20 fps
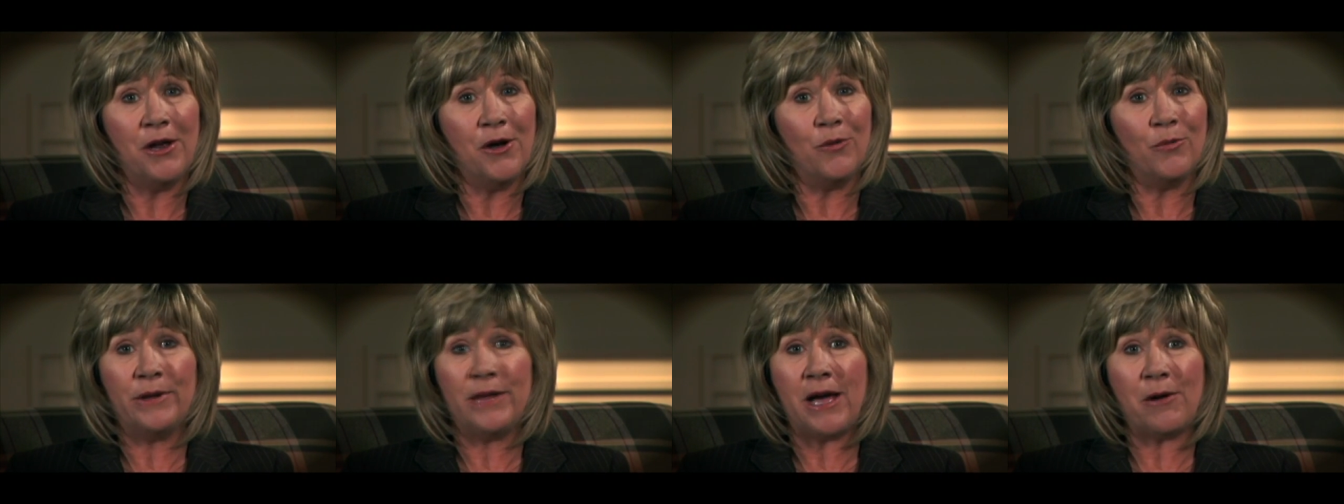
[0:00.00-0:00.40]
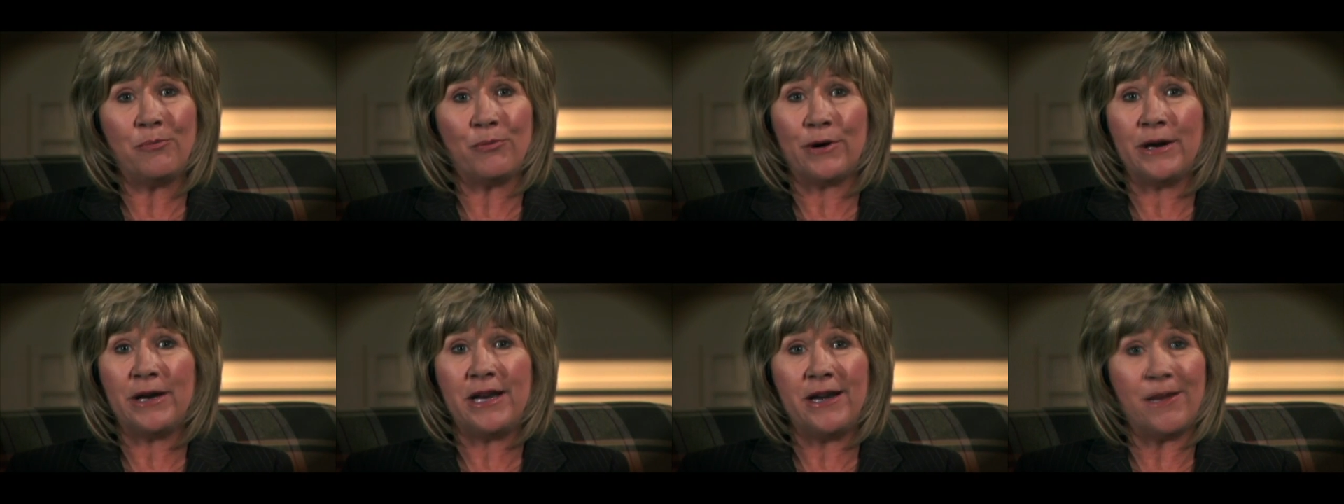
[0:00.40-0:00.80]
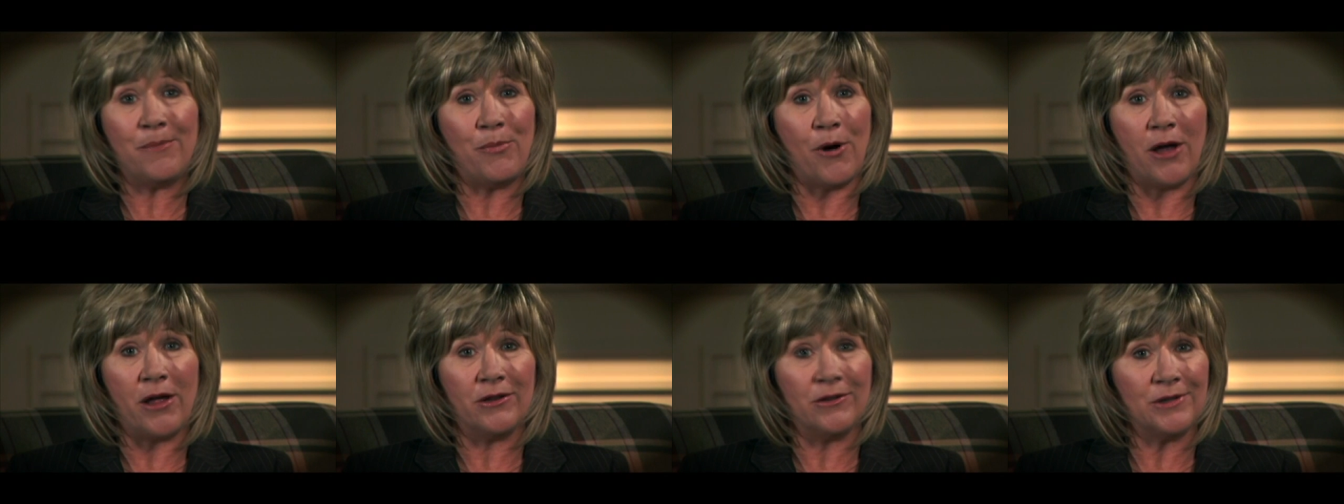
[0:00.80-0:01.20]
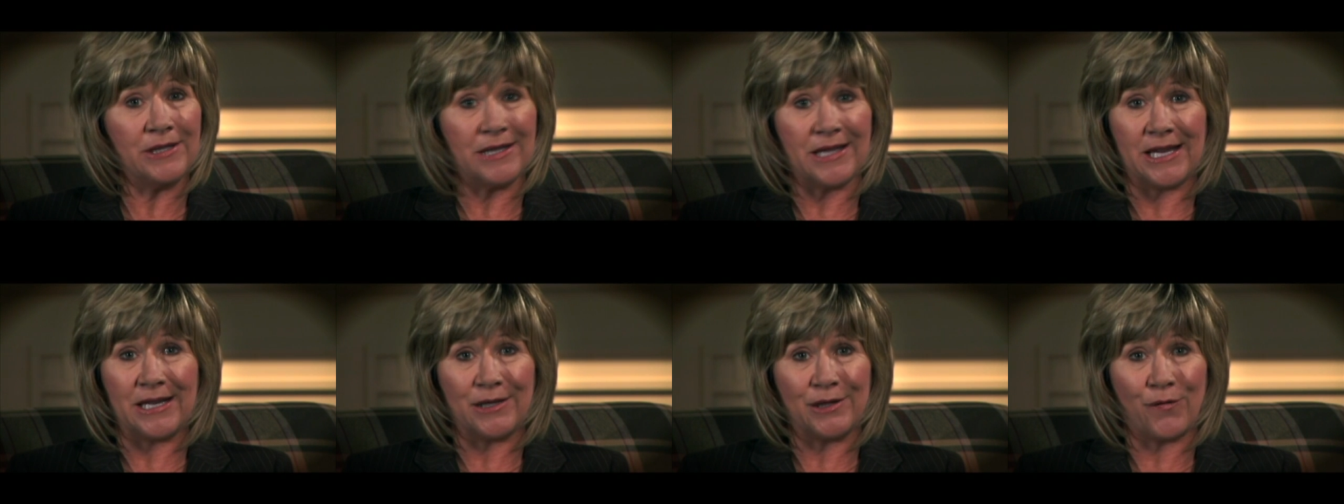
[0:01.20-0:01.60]
without bringing up all those
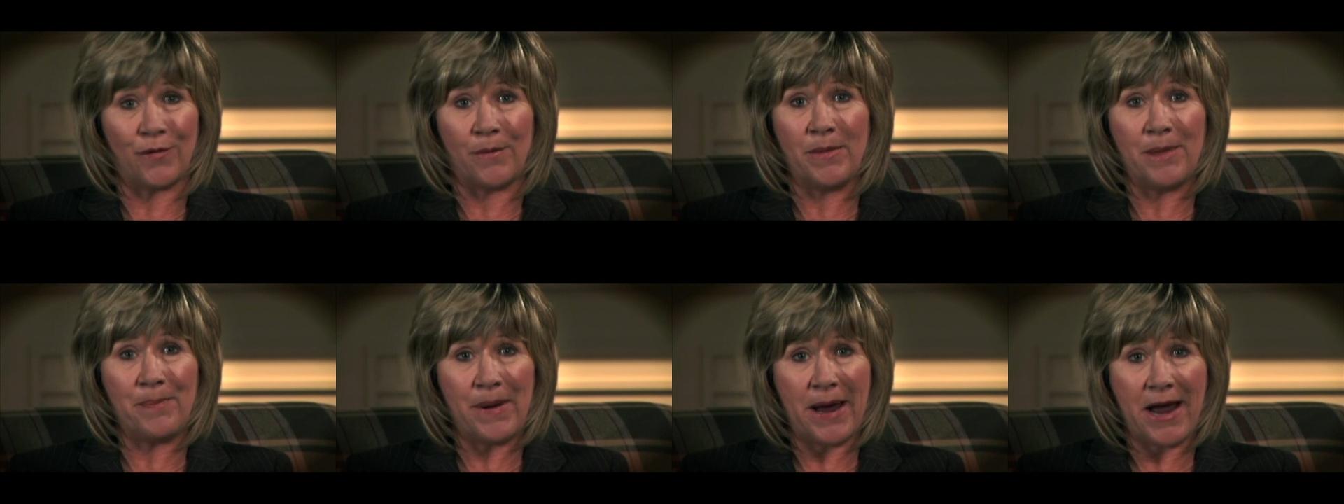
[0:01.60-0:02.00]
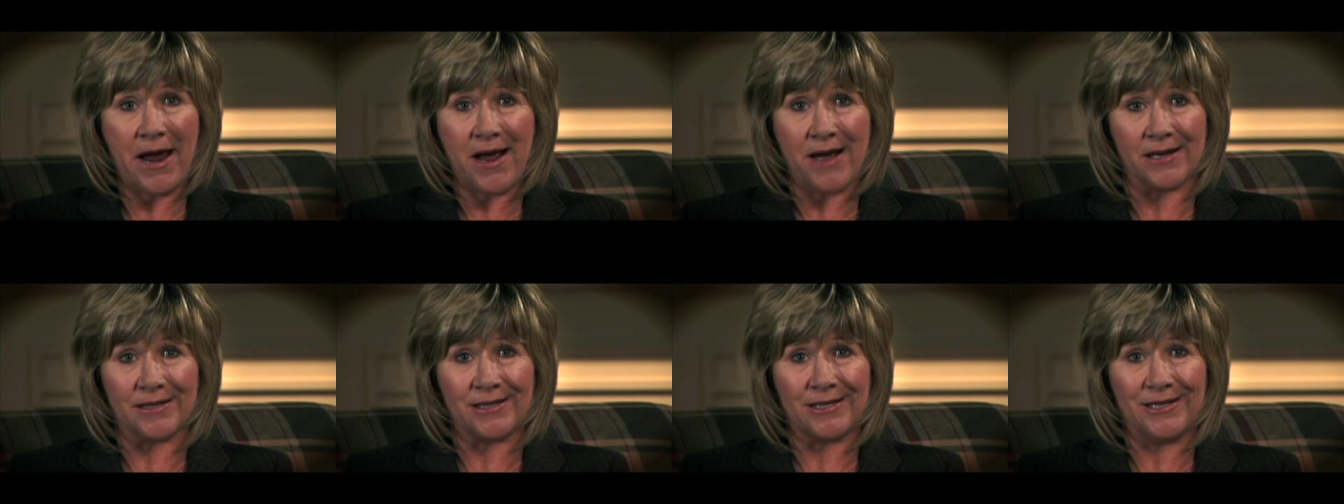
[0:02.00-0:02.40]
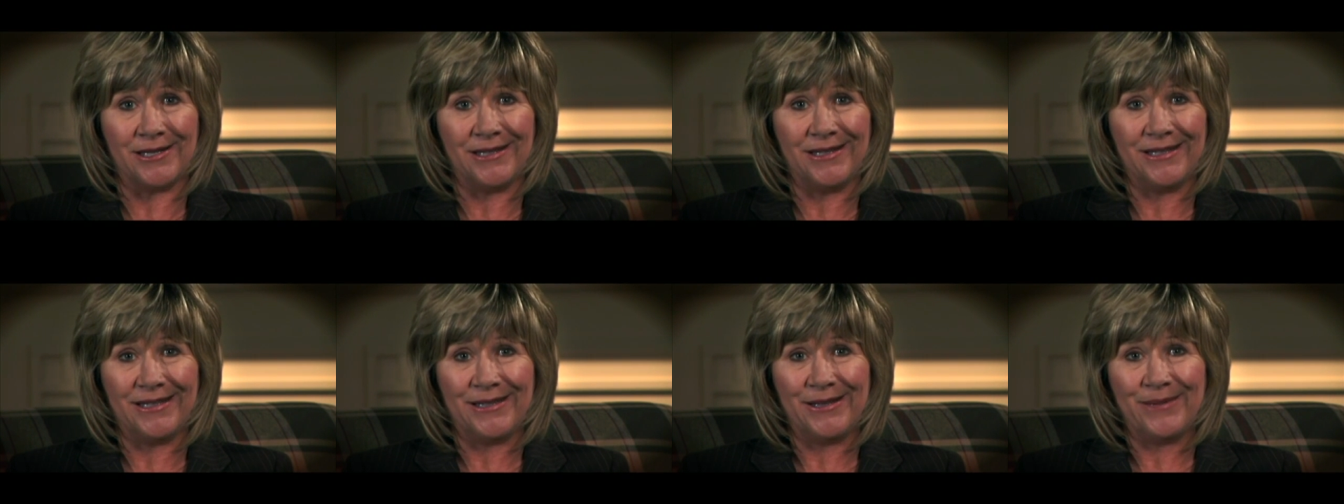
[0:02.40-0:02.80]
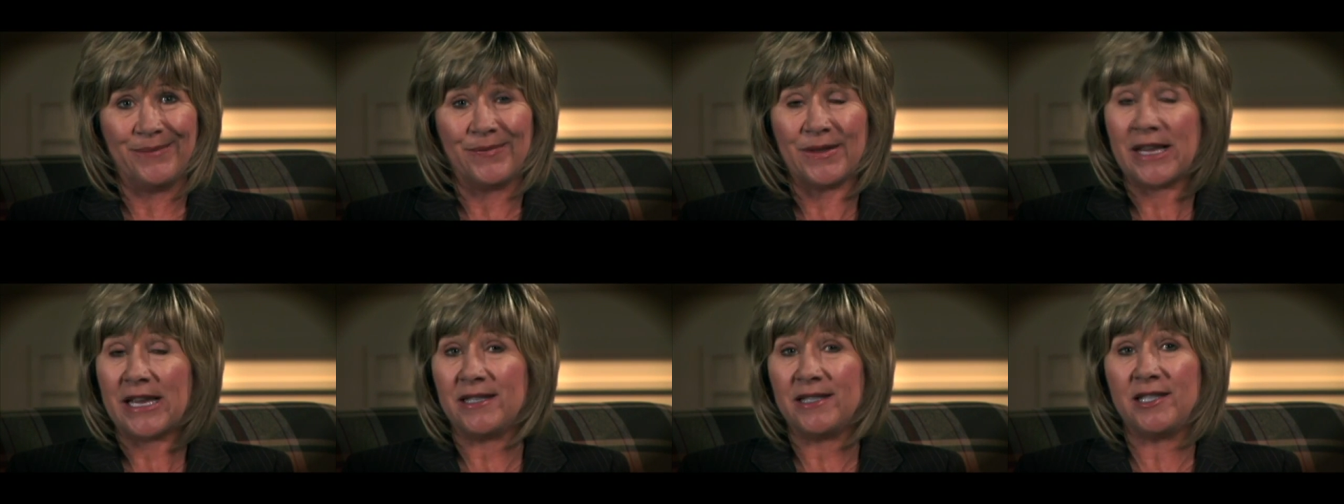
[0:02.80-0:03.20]
things from the past.
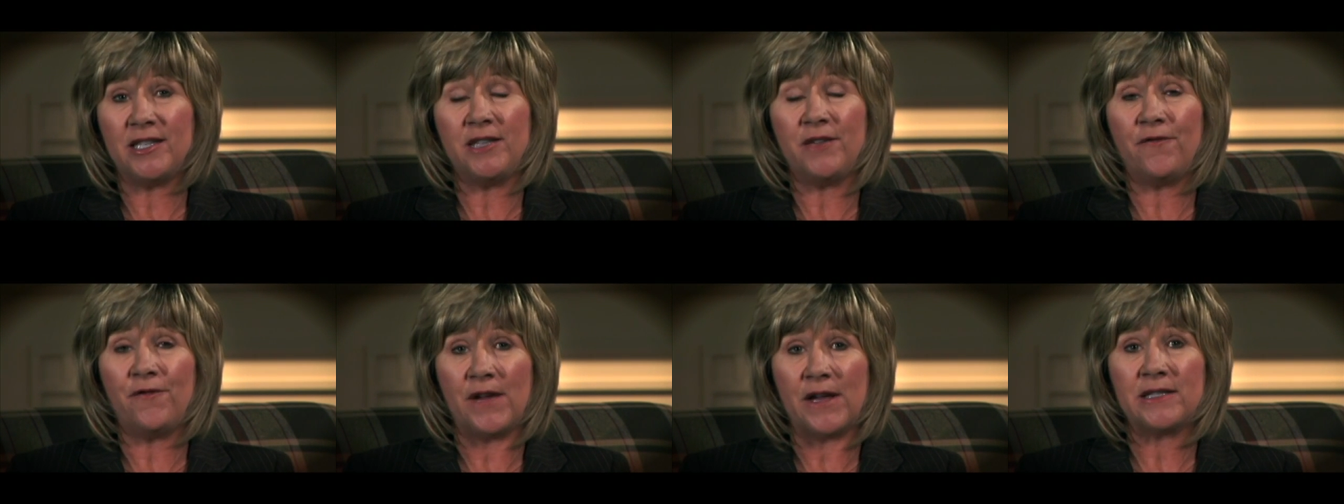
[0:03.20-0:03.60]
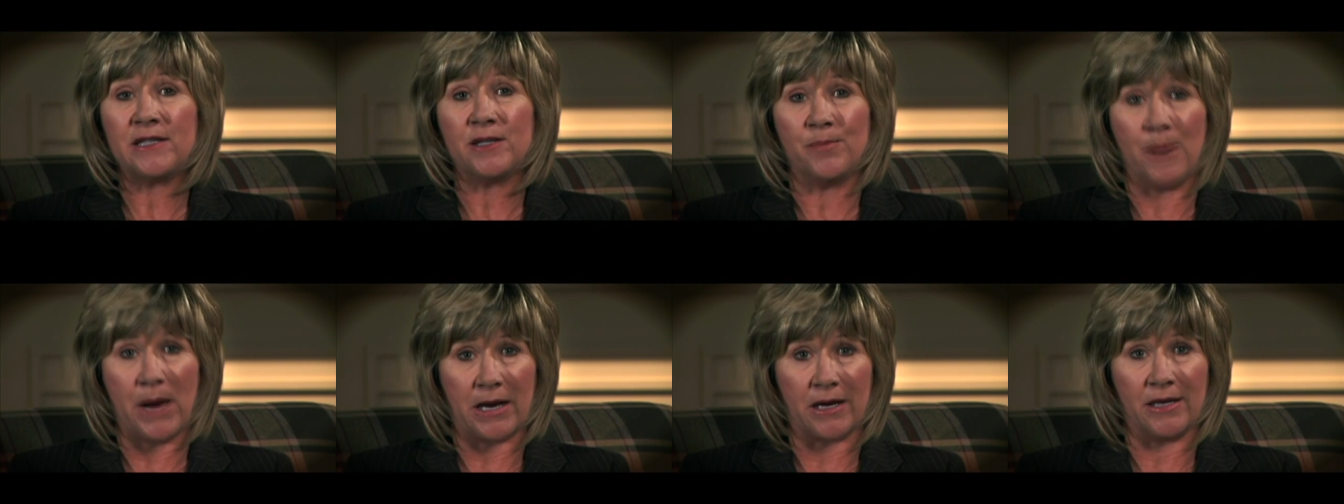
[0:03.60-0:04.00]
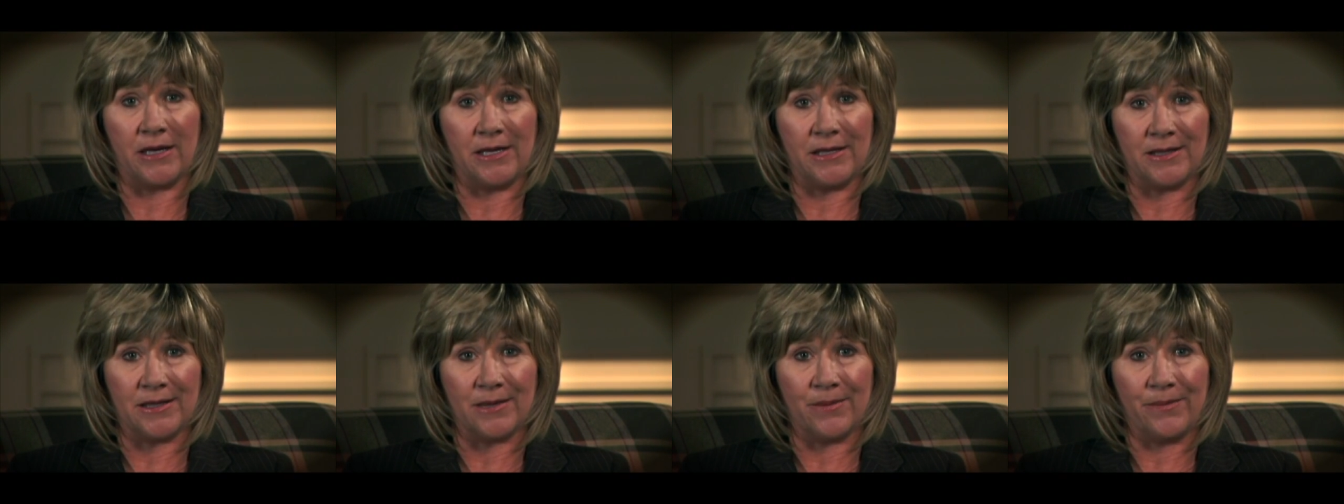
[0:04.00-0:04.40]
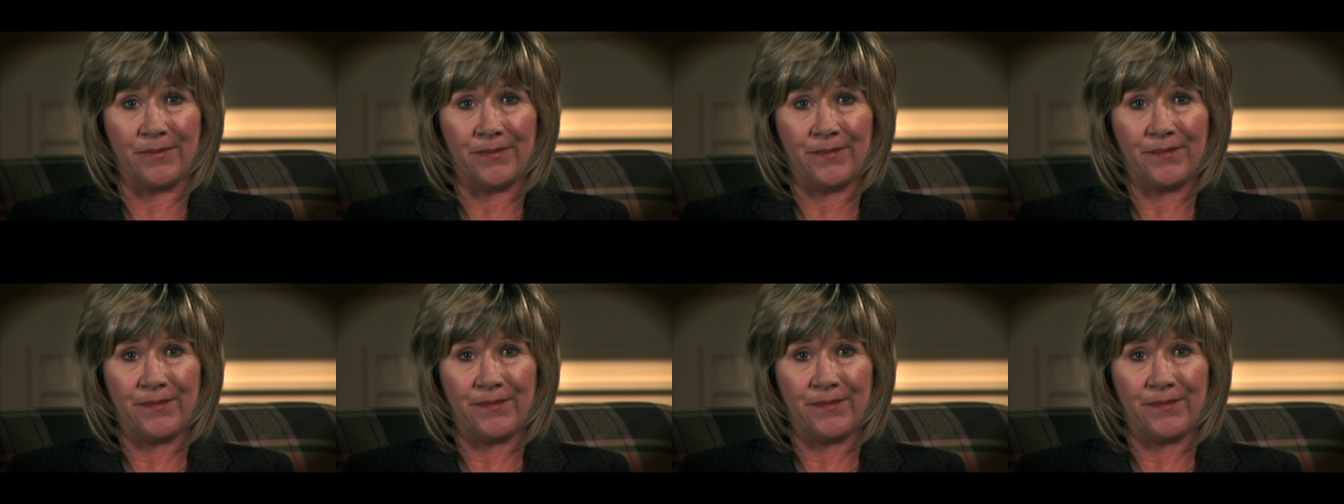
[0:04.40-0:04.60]
It's a defense mechanism.